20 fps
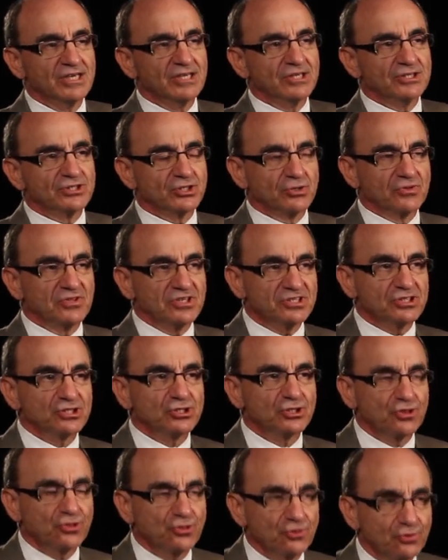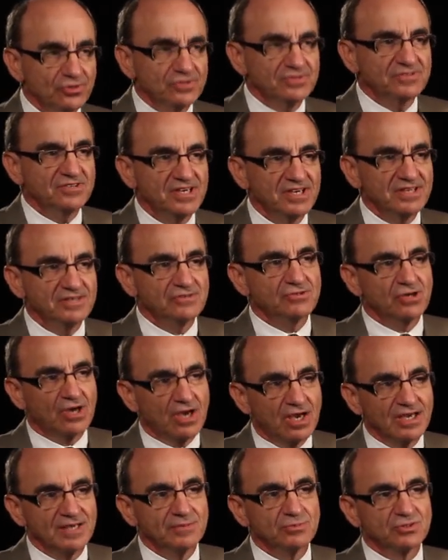So this is 13
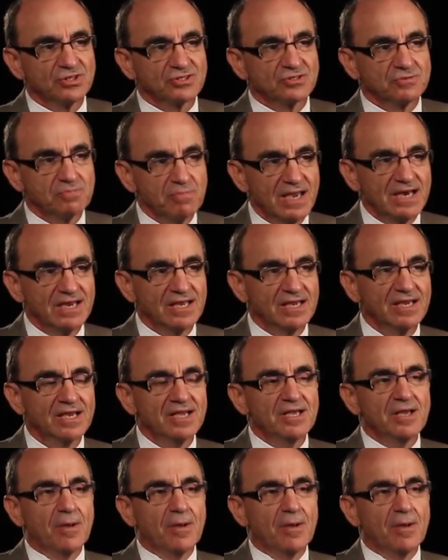times as many